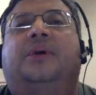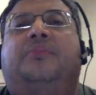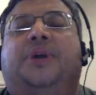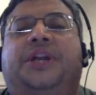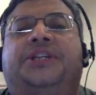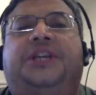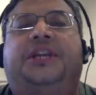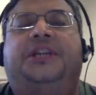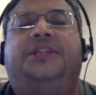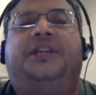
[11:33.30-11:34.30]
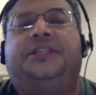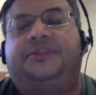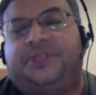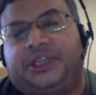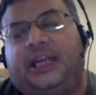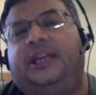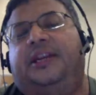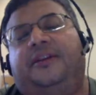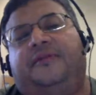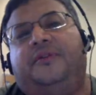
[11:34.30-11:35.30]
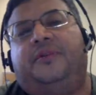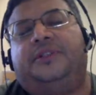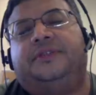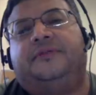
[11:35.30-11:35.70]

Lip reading: British English has some slightly different ones,